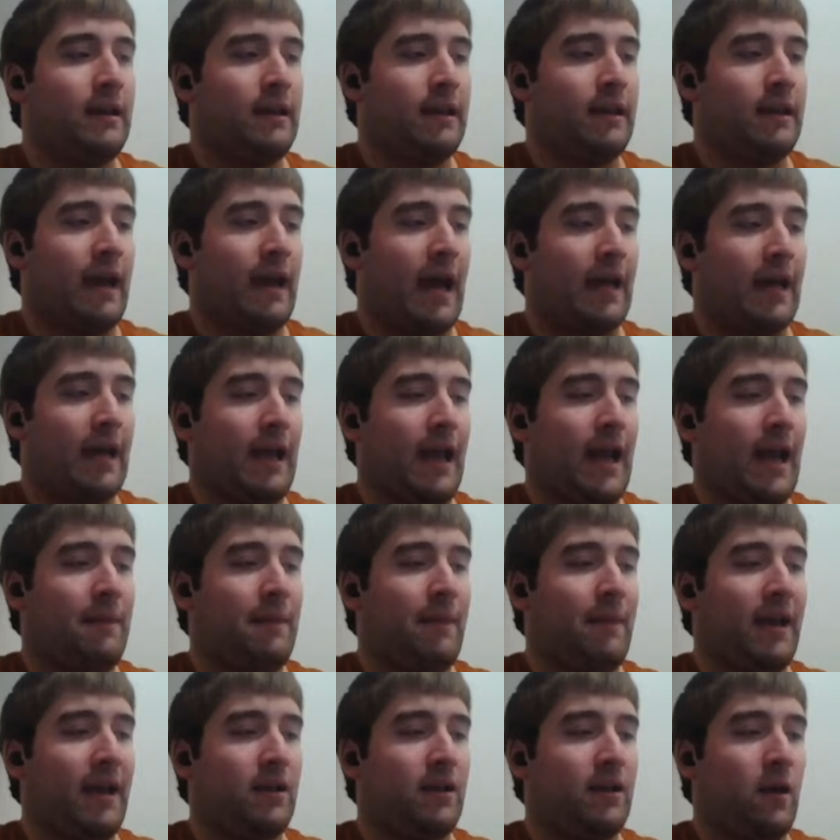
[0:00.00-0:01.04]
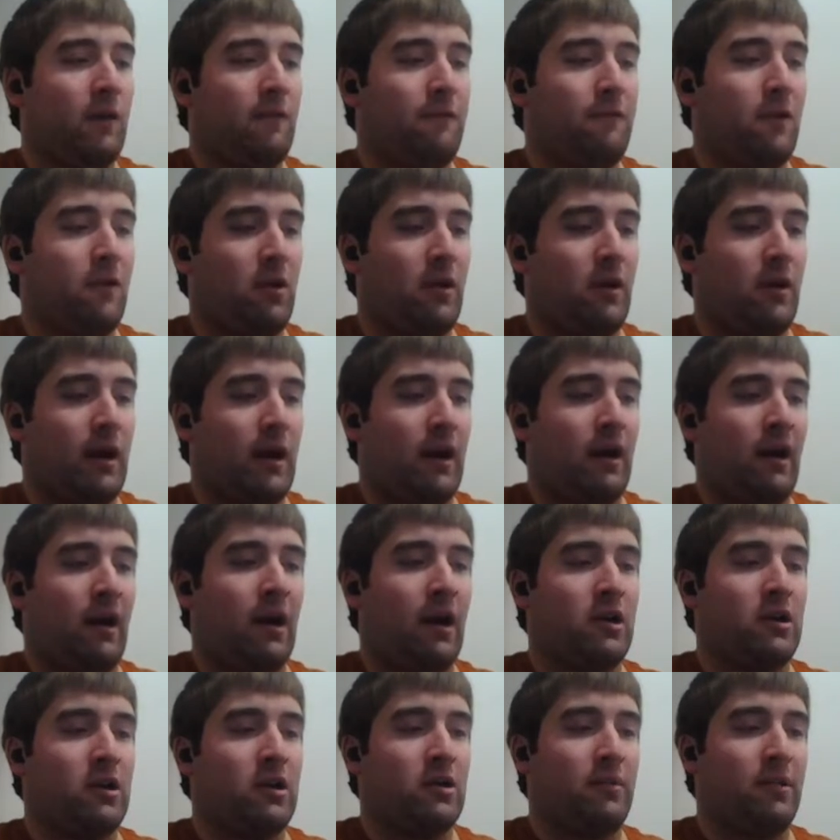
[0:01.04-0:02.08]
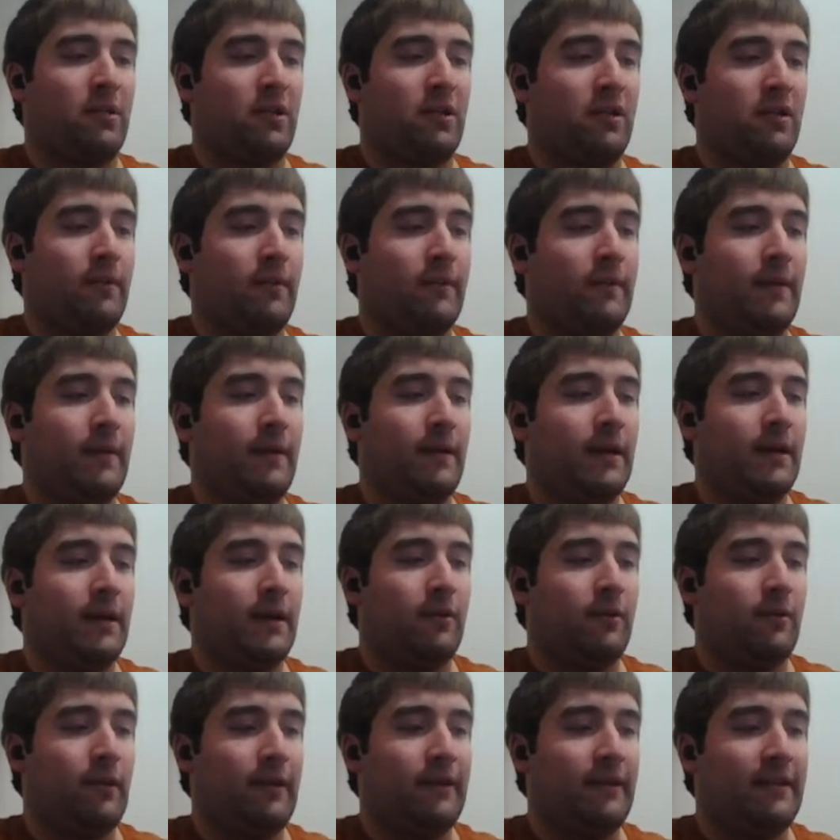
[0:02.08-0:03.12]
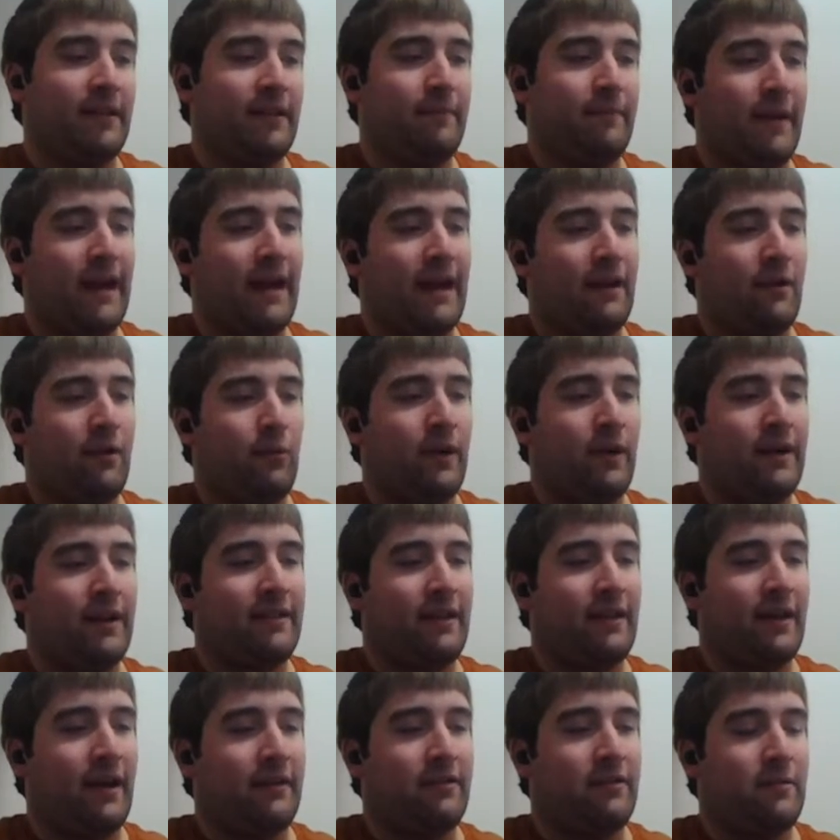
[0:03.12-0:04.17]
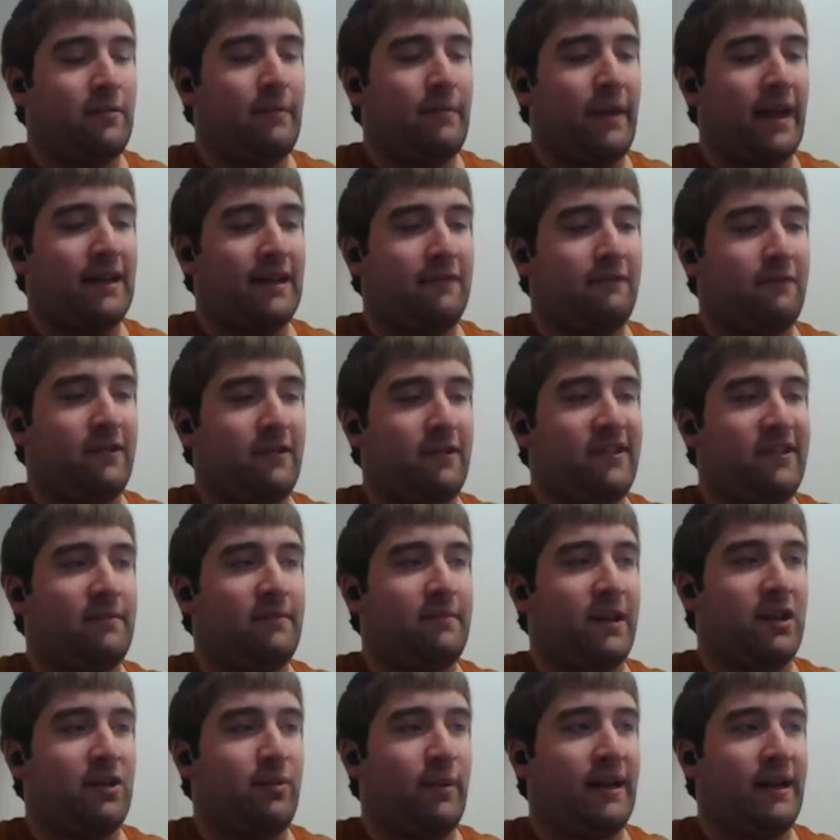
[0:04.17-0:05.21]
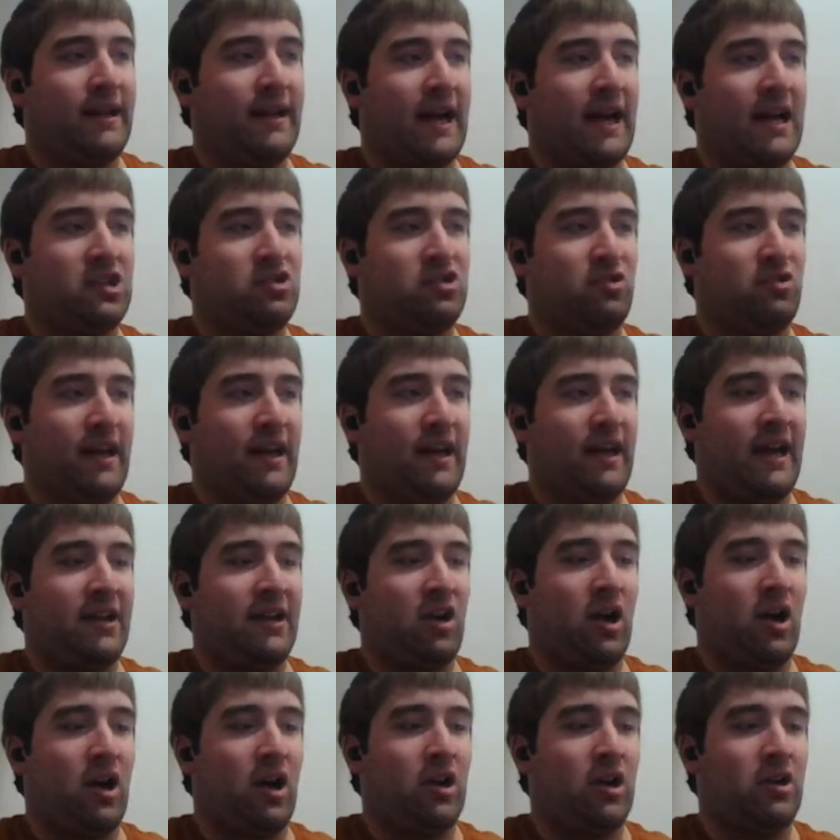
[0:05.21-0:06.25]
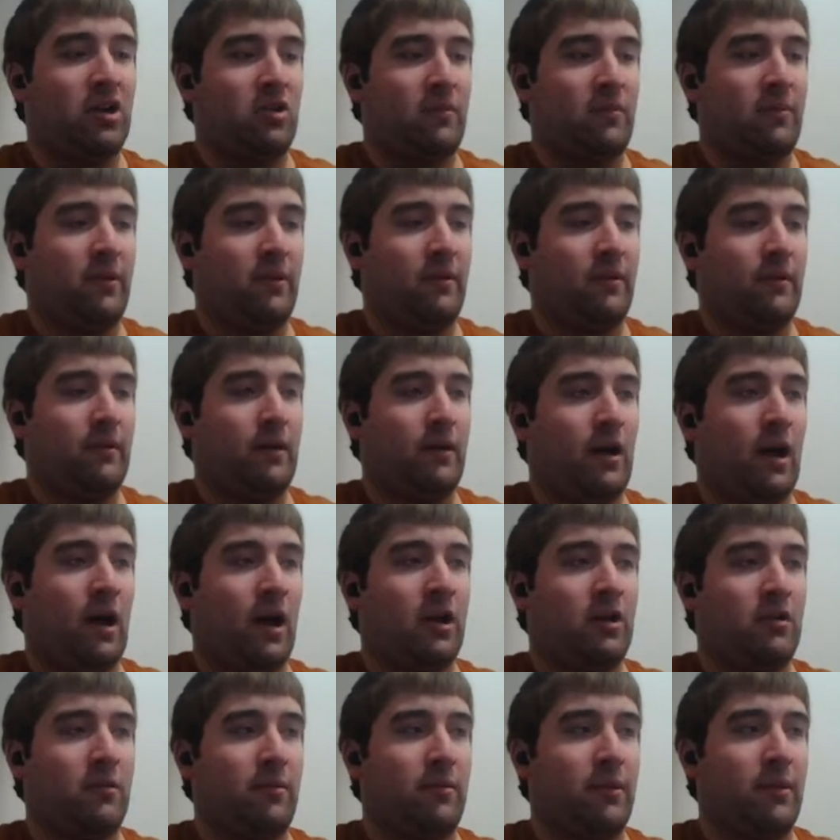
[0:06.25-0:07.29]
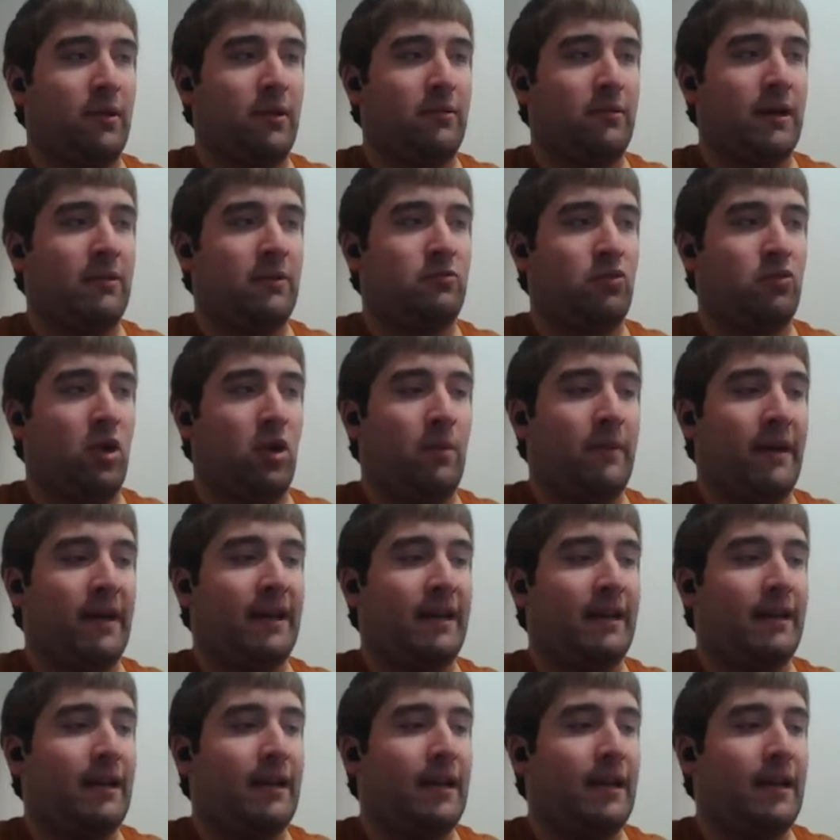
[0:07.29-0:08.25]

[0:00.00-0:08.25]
Yeah, I, I might go for honorable Really, the main one of the other main differences between casual and honorable honorable enrollment